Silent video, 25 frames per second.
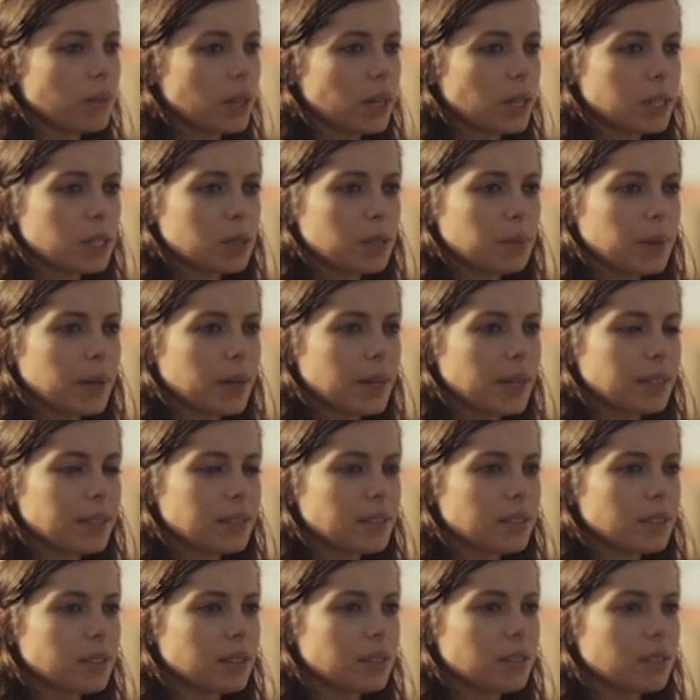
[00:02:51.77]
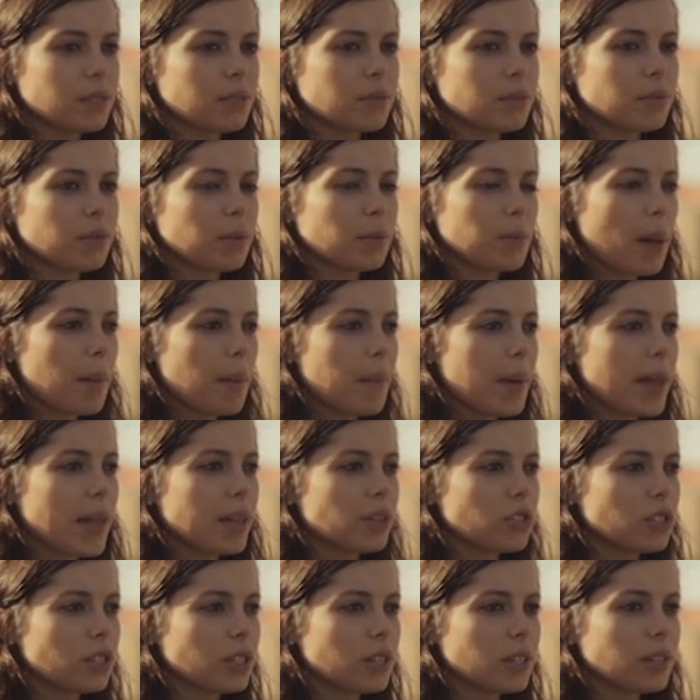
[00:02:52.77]
experiences for my
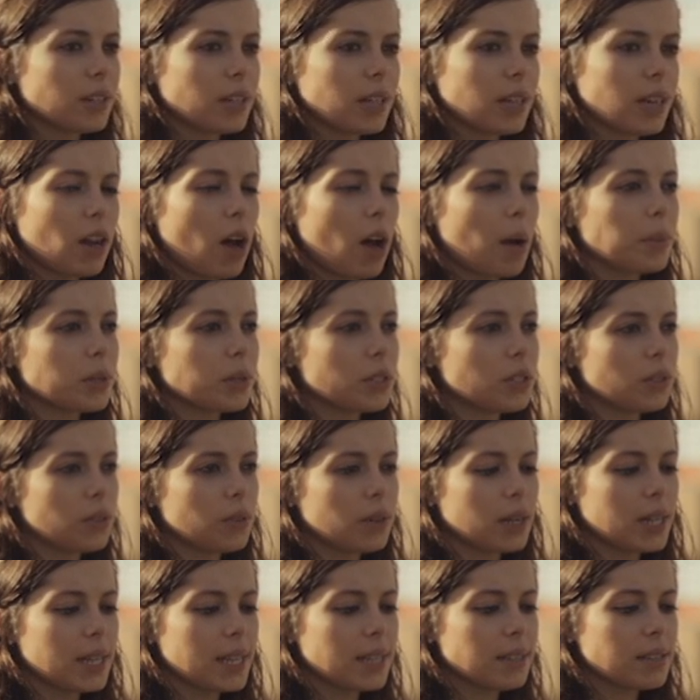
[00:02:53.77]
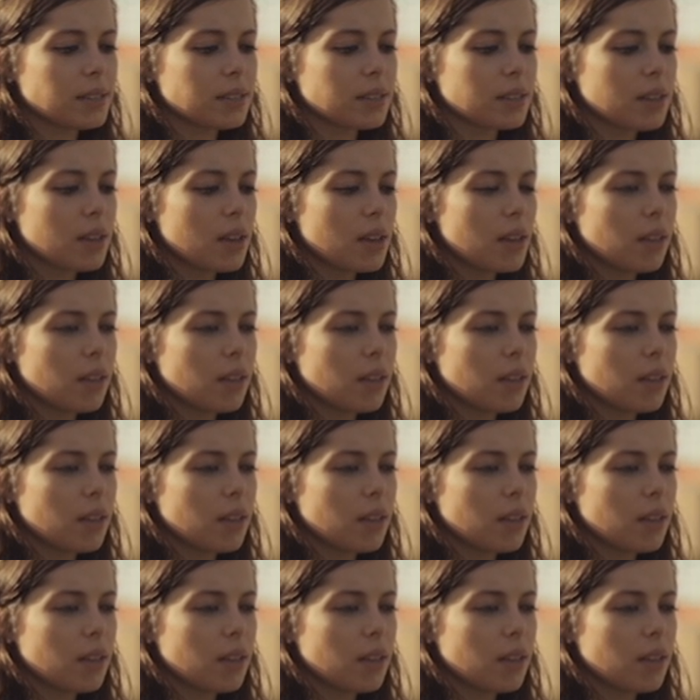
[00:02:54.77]
major and opportunities